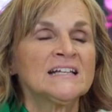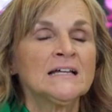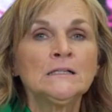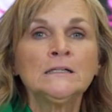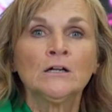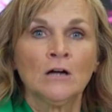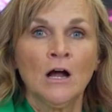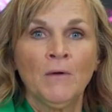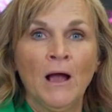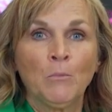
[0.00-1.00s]
clear
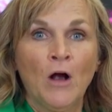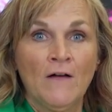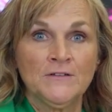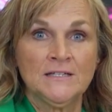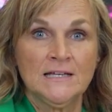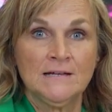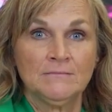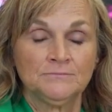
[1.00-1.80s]
about prophecy.